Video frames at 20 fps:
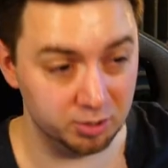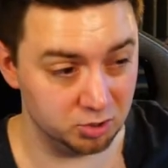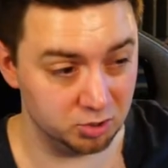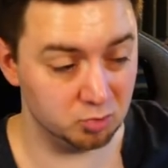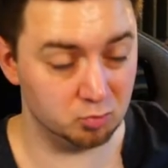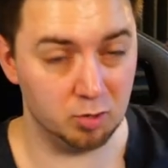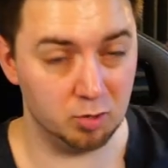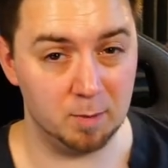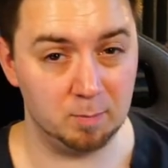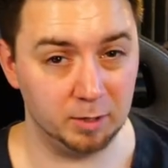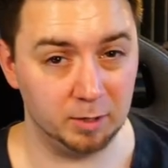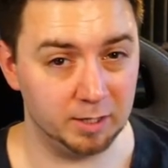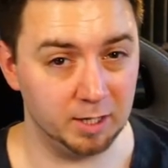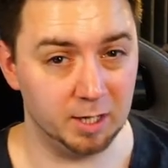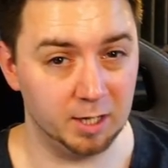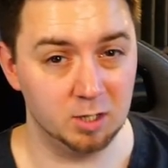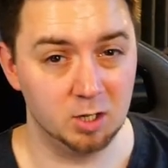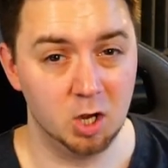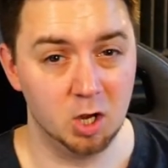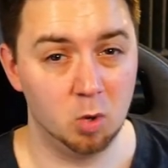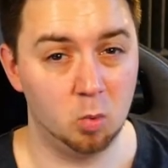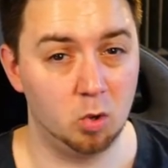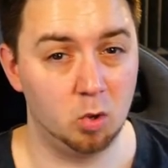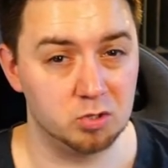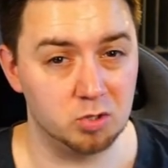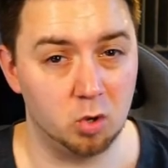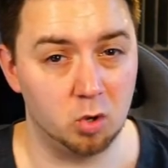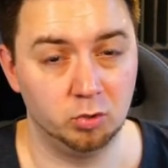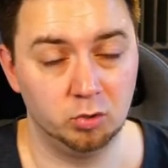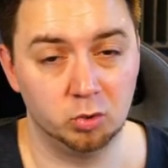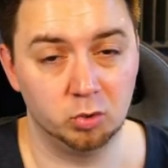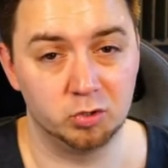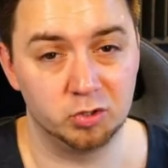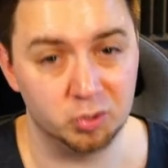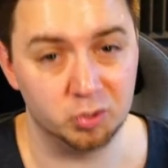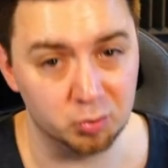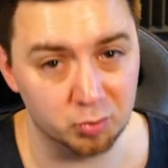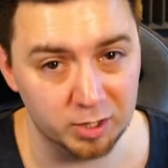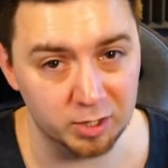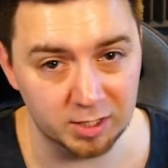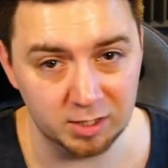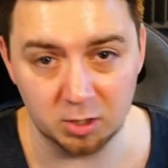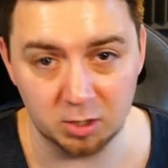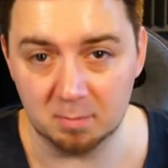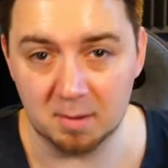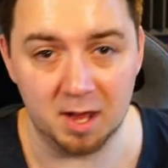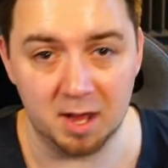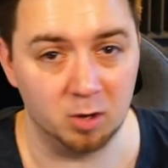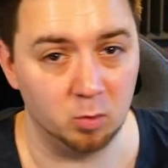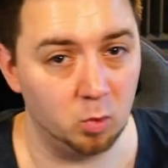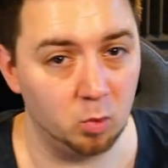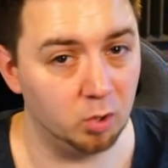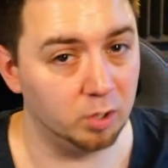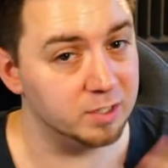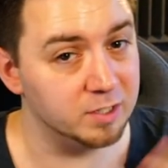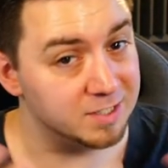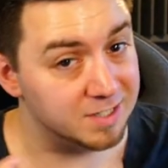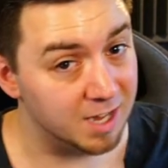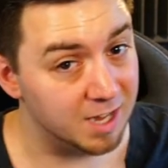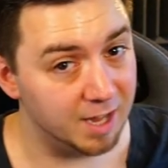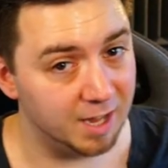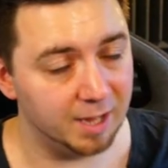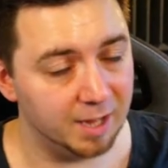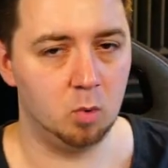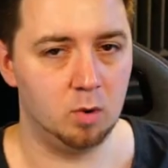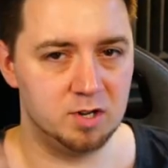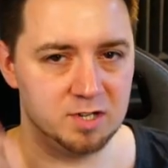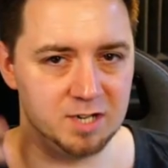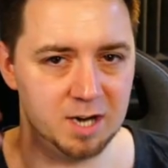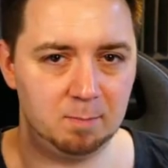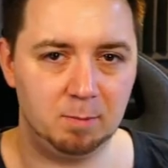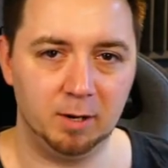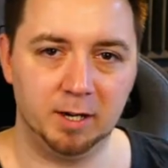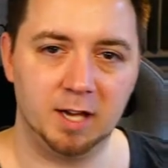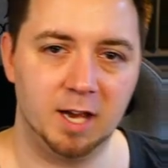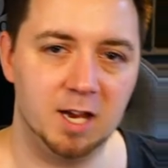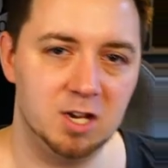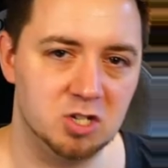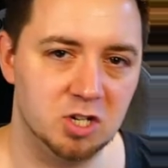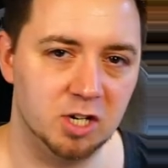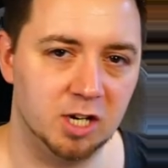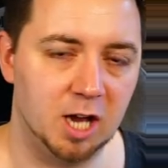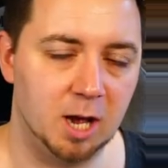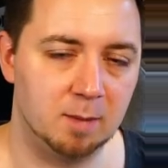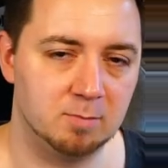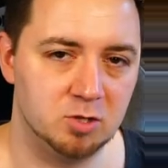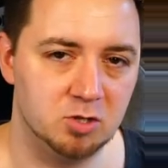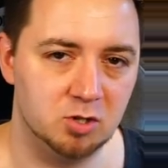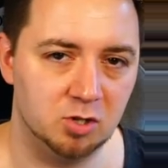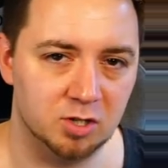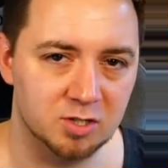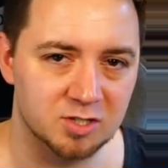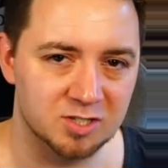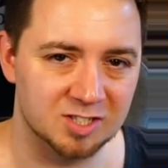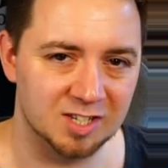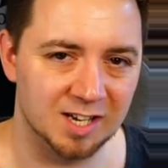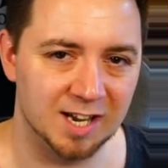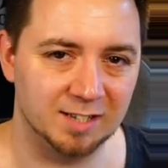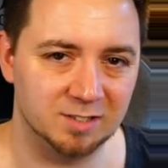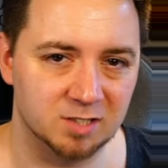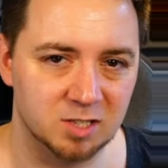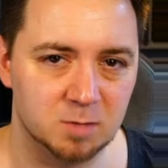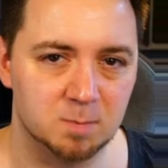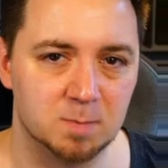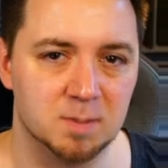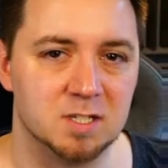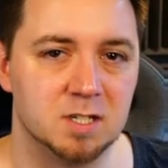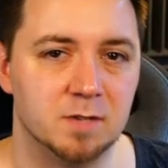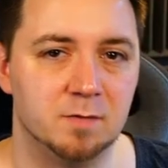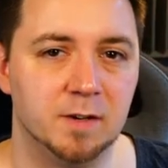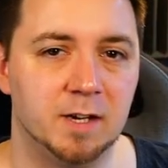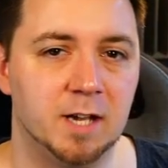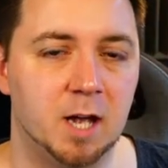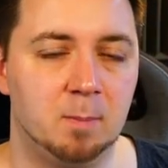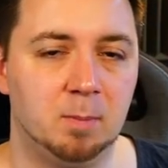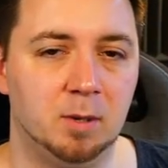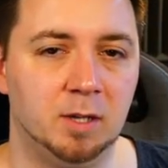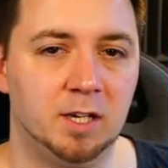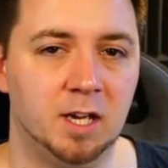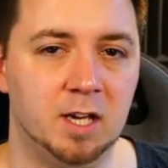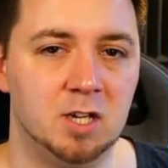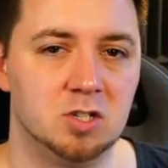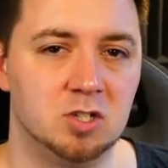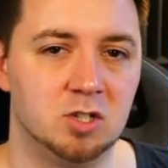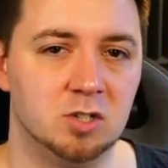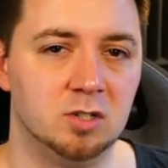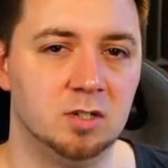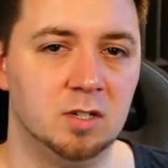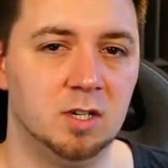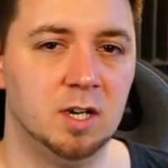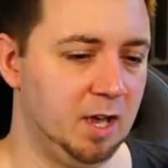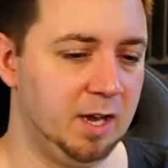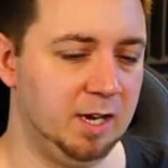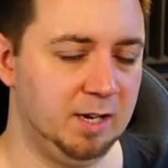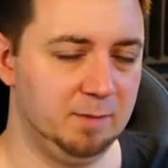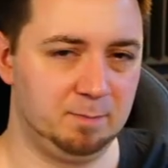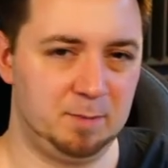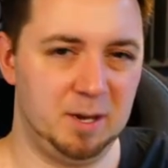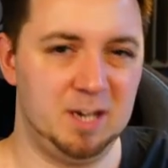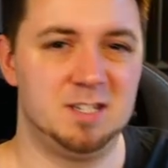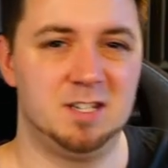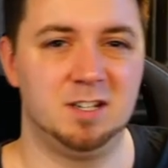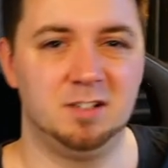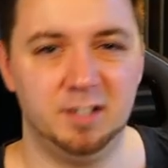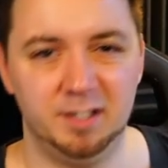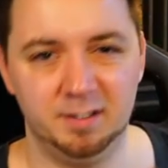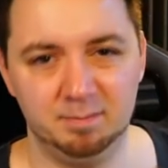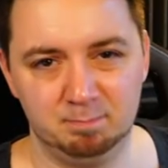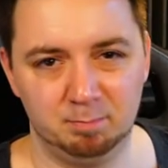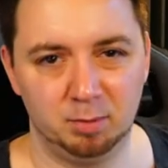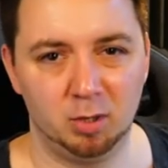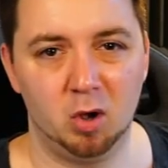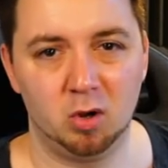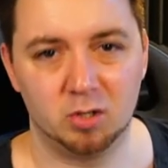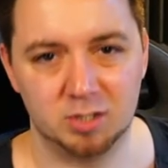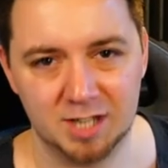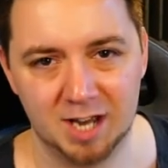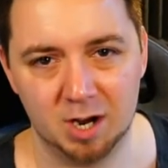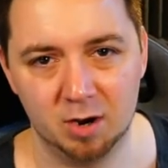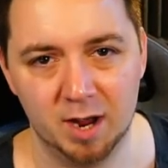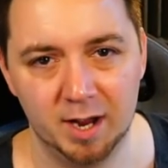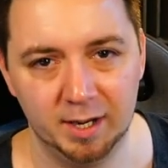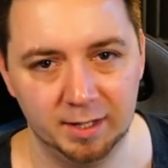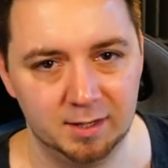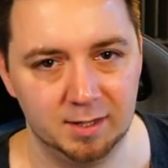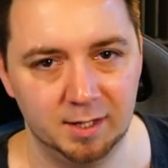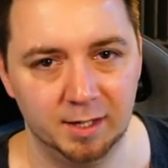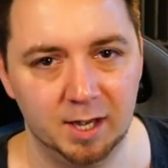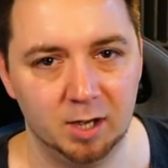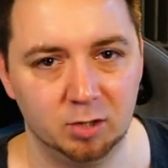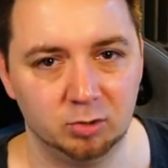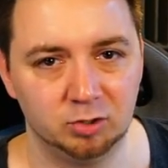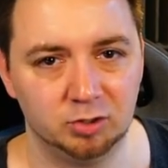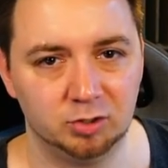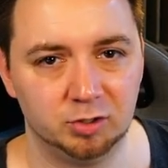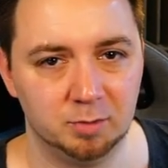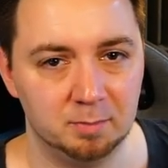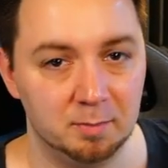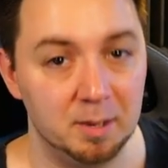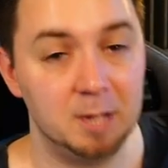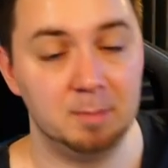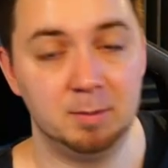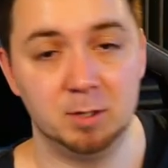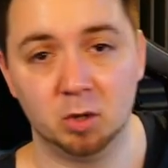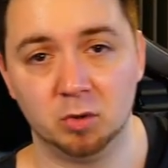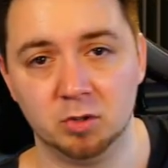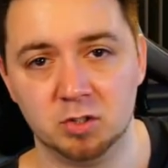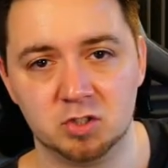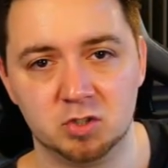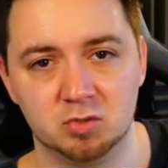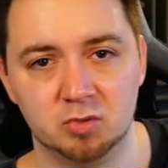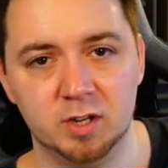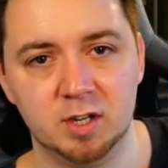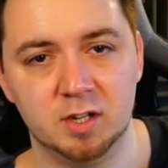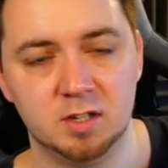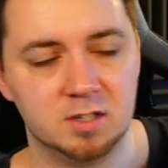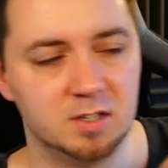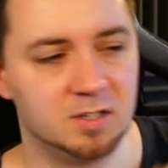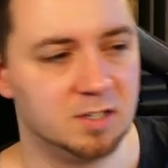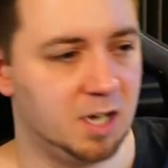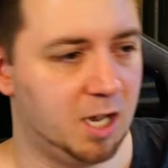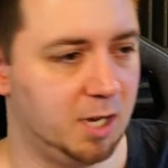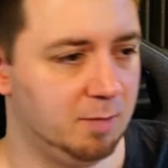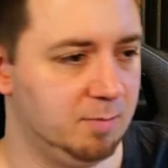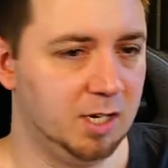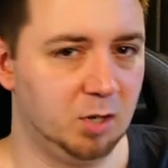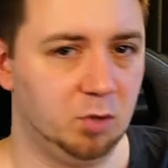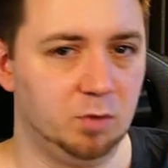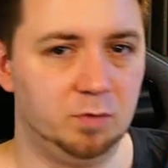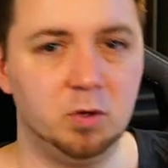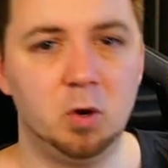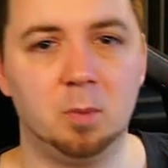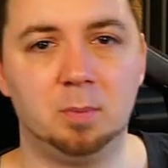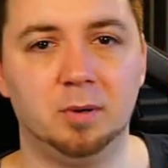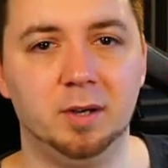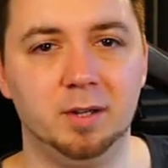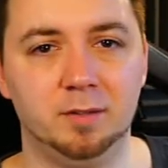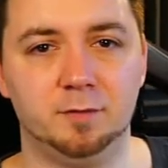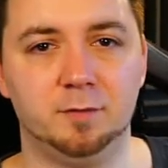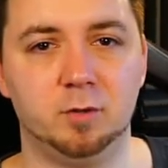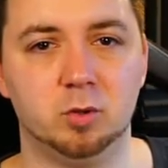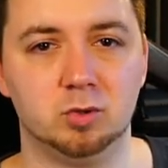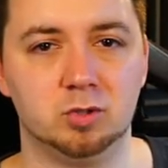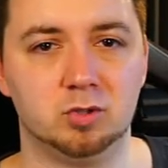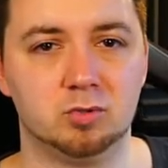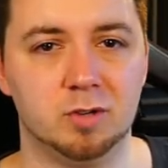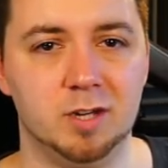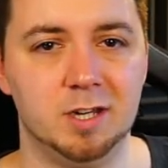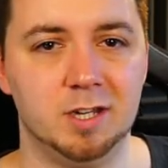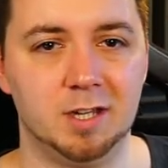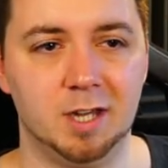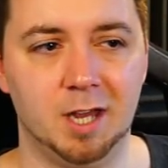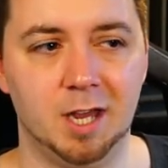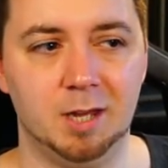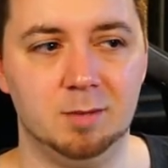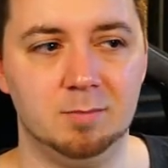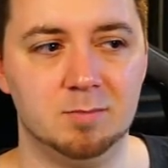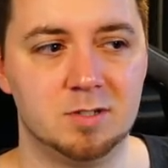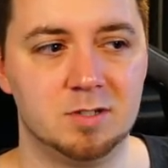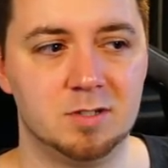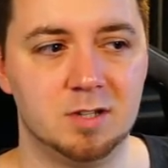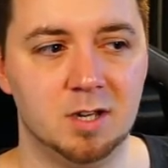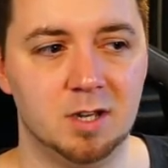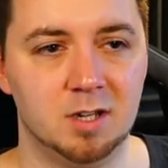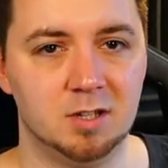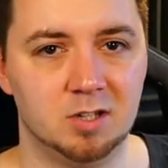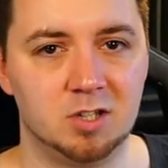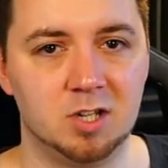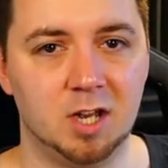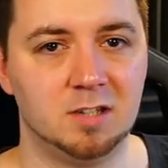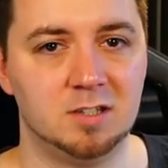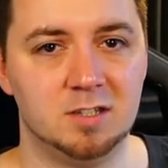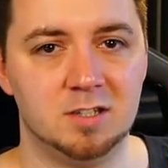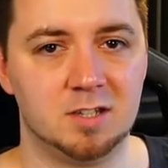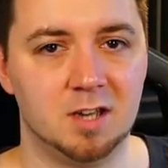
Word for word: just replicate what's on your screen, no matter what is there, whereas an application capture, you can select a specific application and it basically blocks out anything else that may be on the screen at the time. Now, if you're playing full screen games, the chances